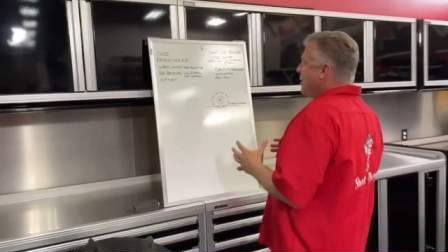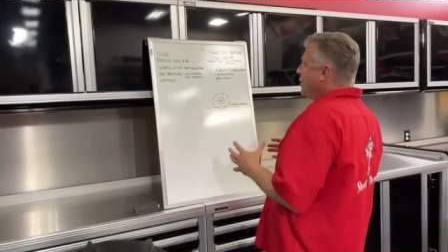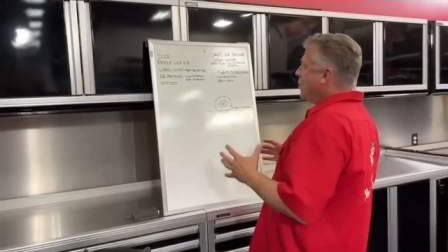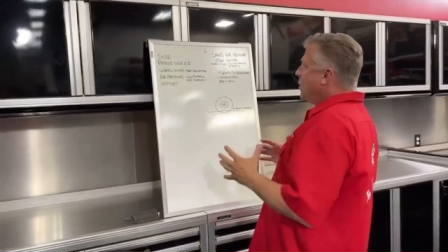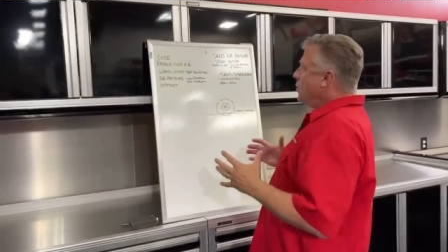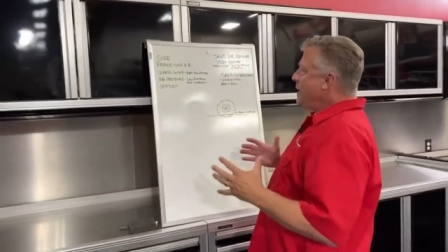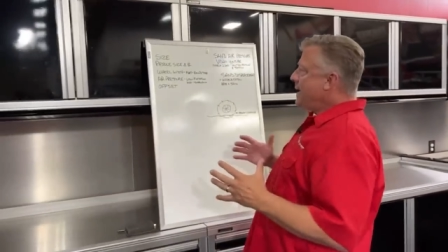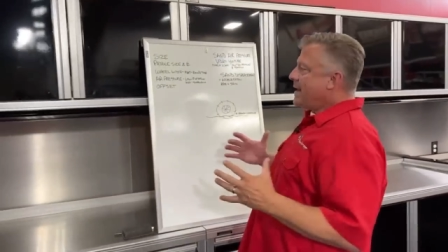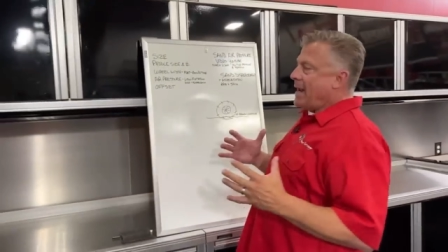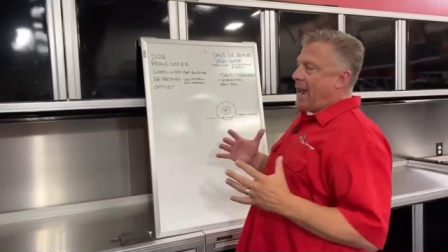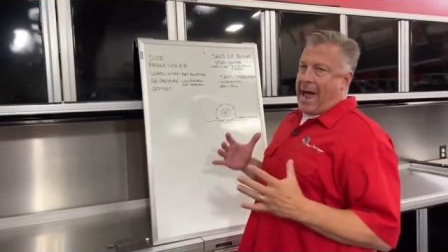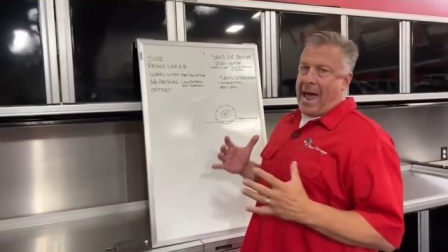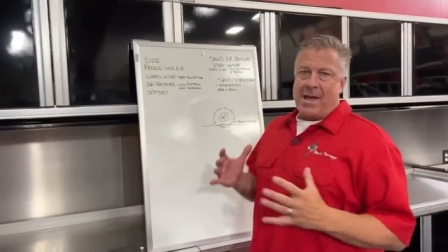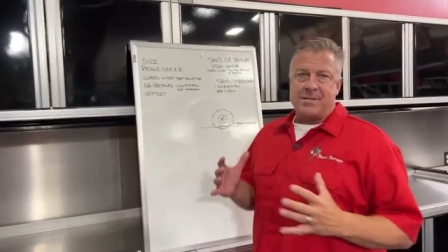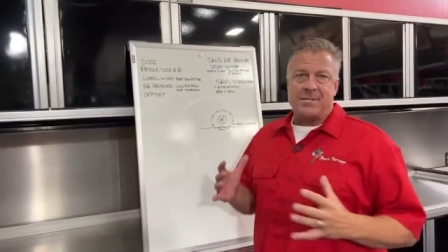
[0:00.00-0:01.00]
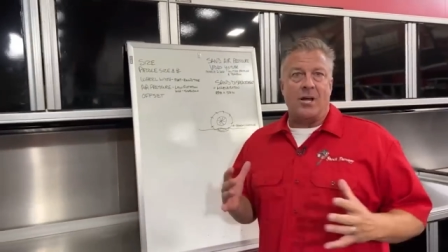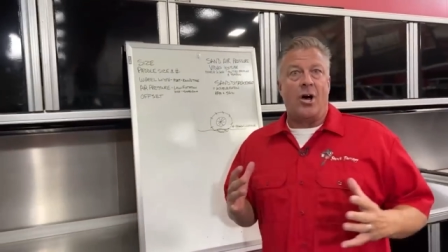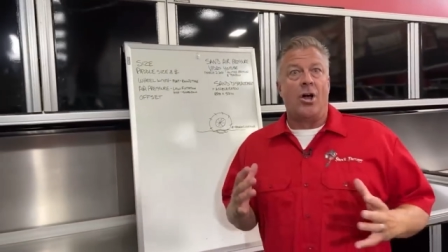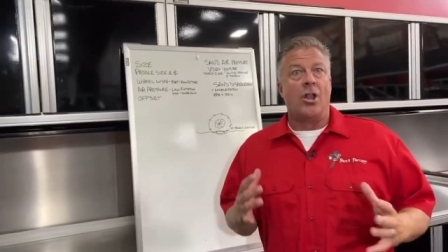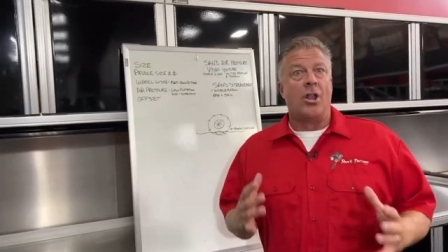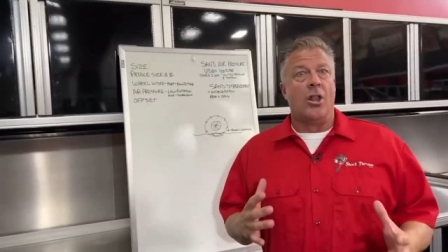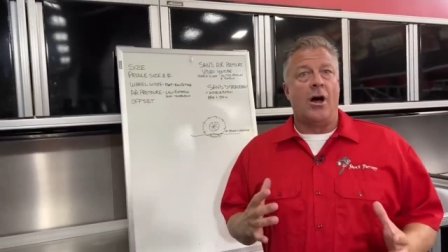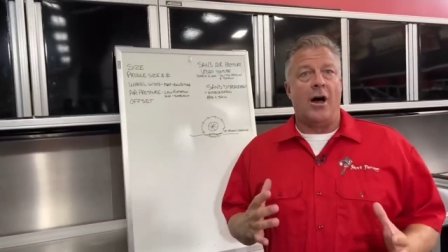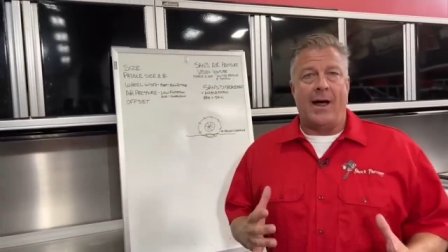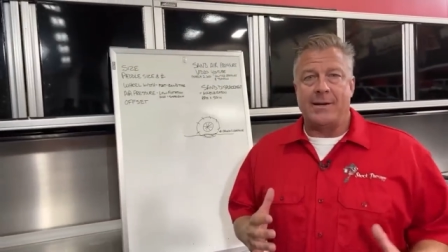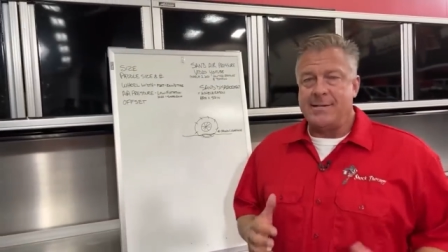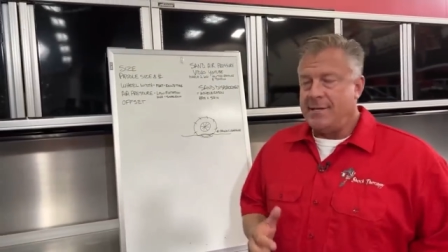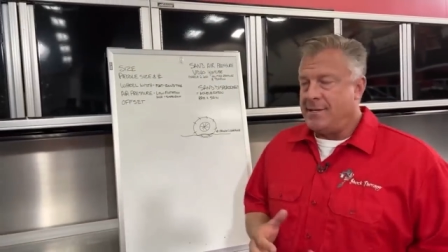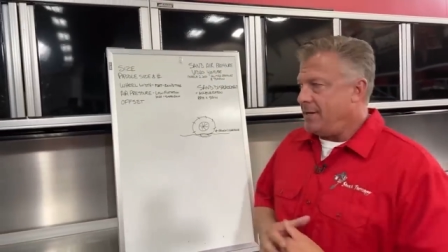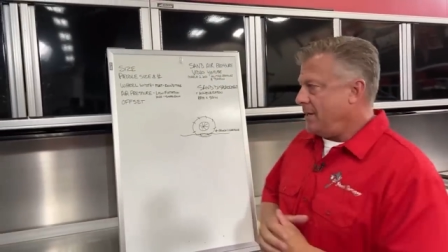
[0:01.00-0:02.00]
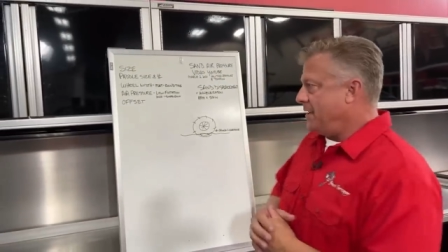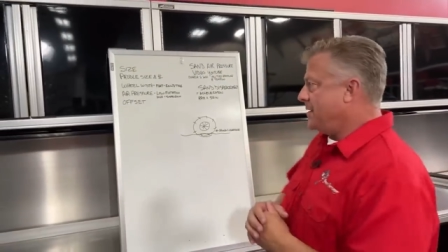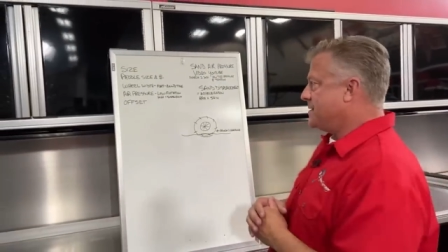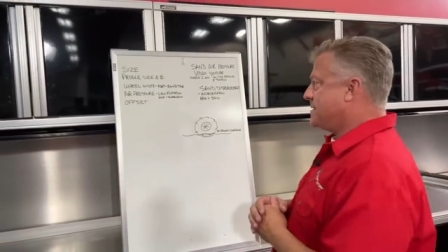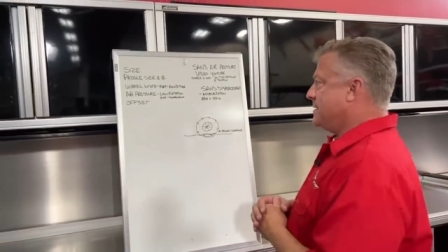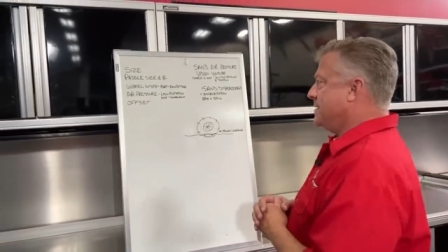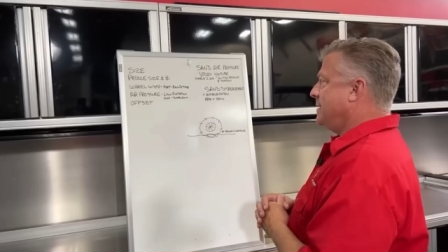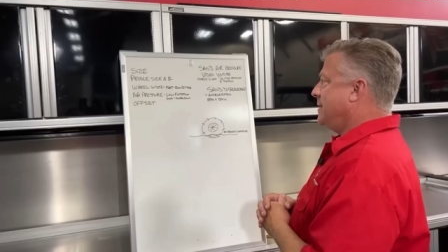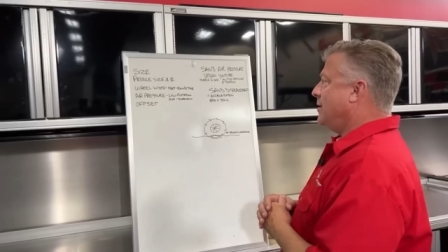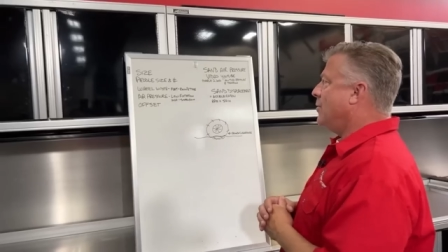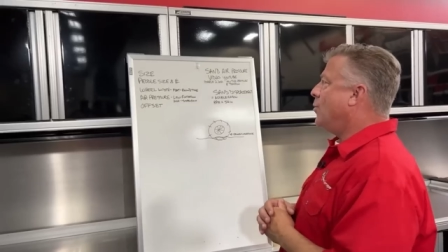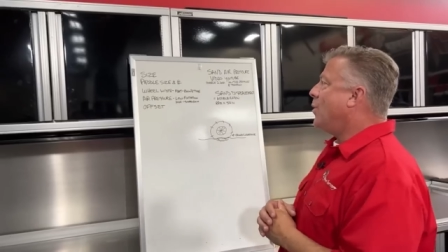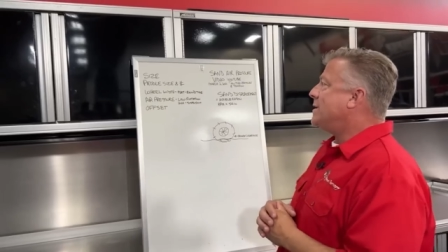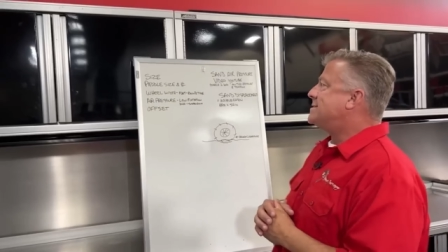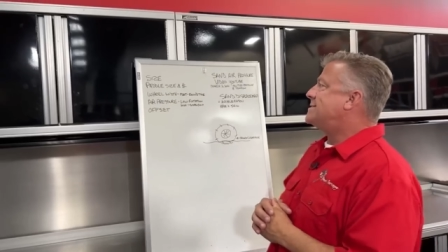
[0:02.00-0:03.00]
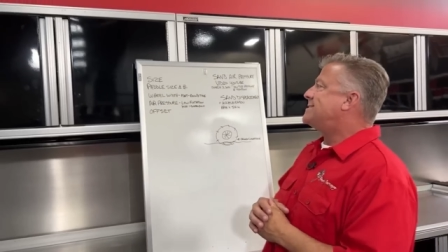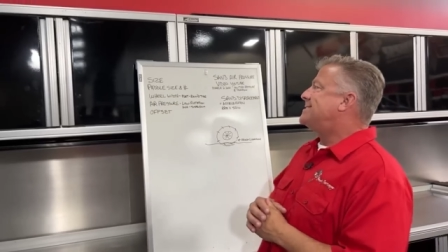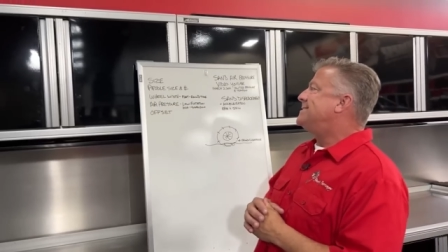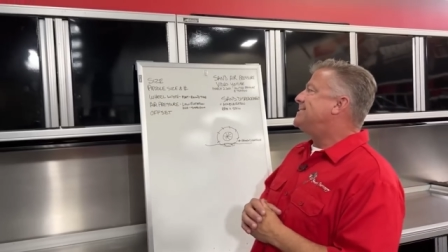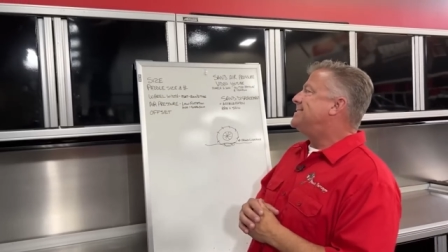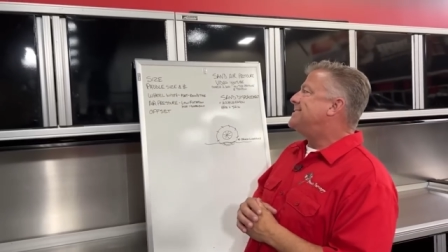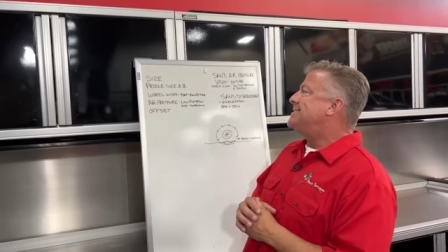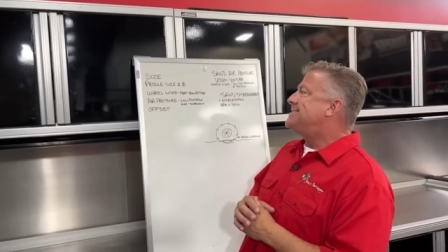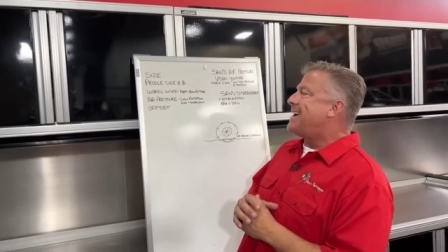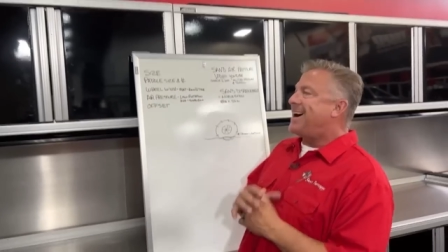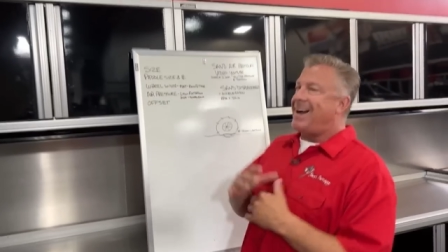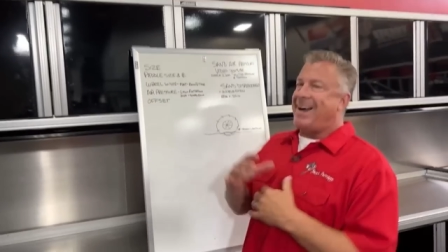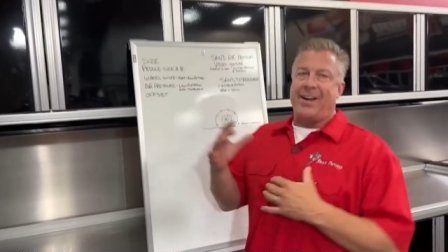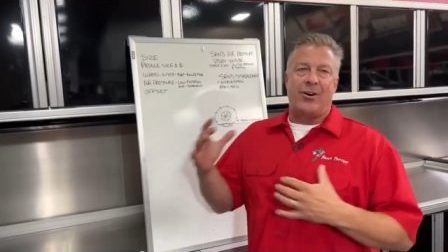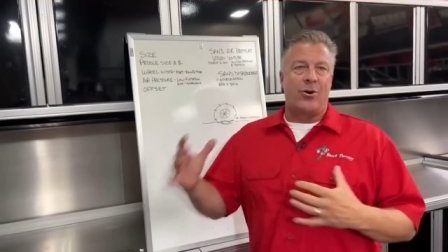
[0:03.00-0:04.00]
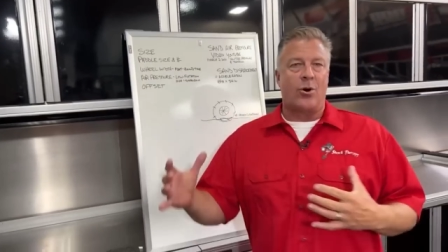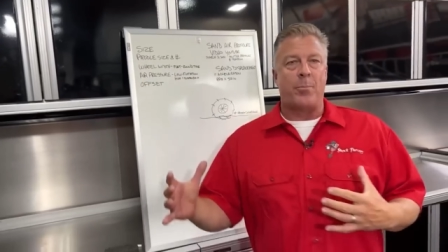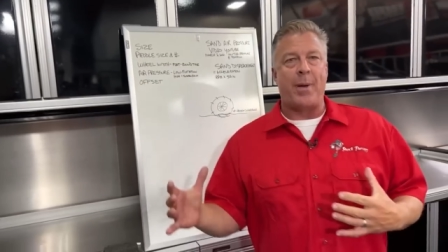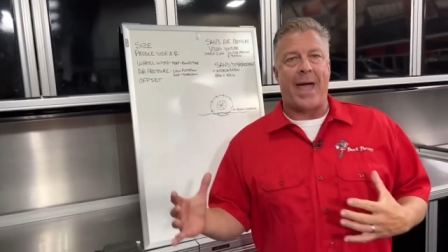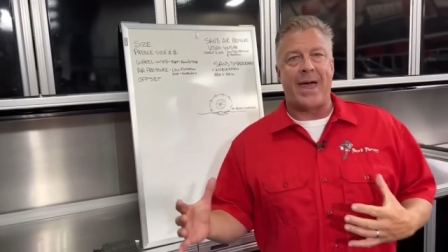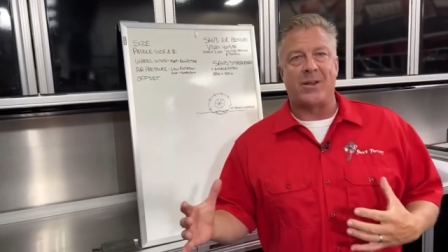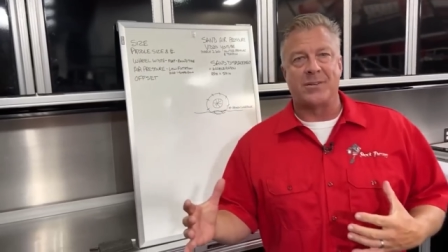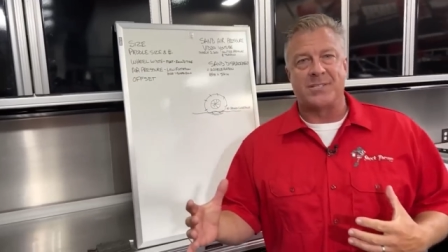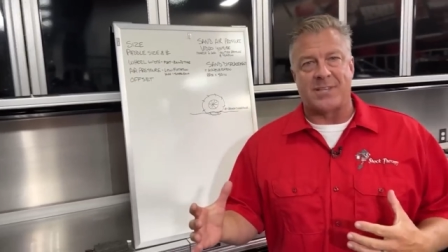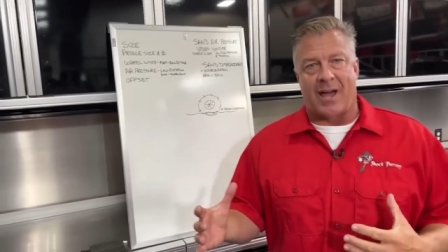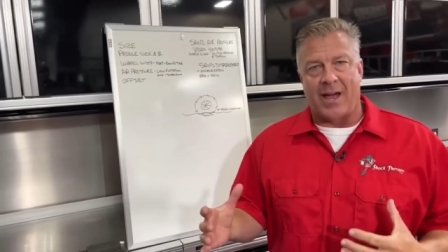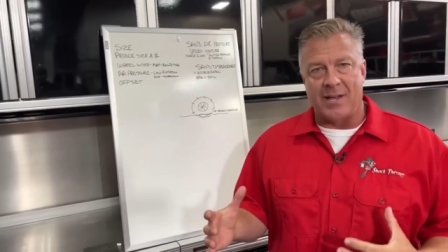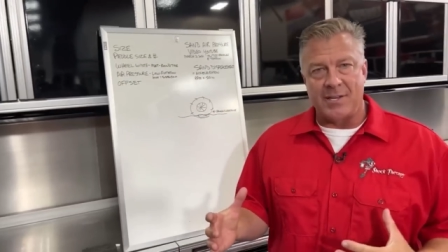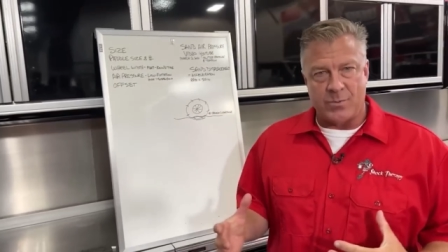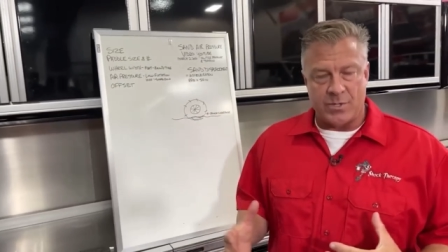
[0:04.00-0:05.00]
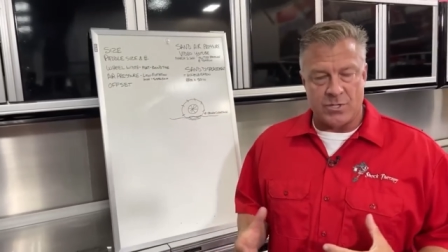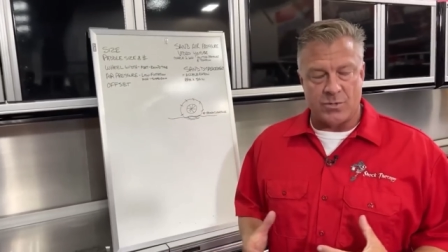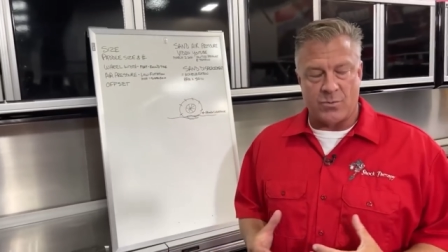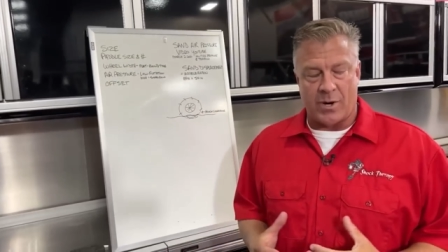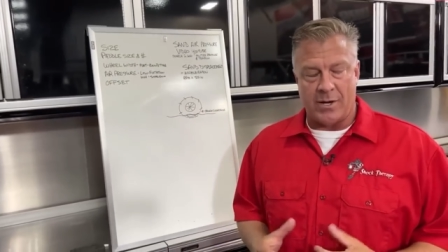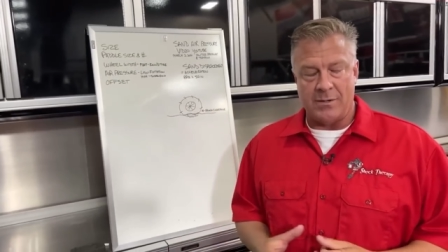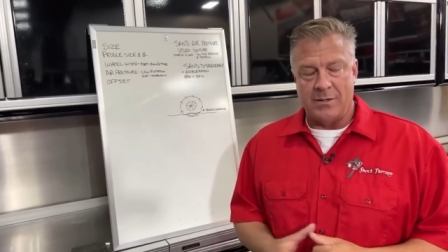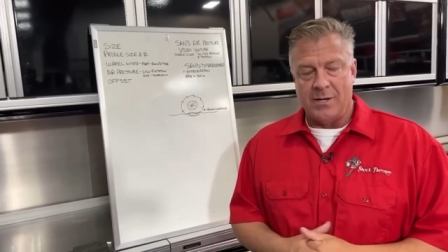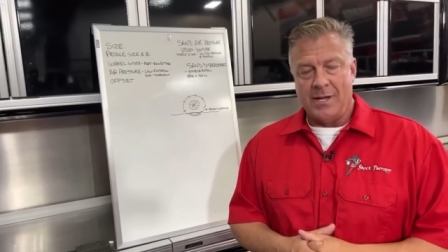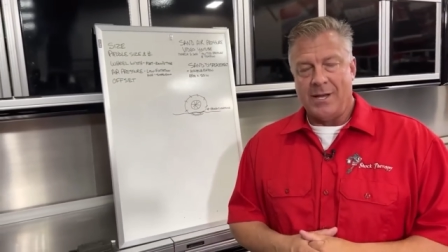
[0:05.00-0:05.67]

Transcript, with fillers: what we get asked a lot is, you know, what tire or paddle size we should run,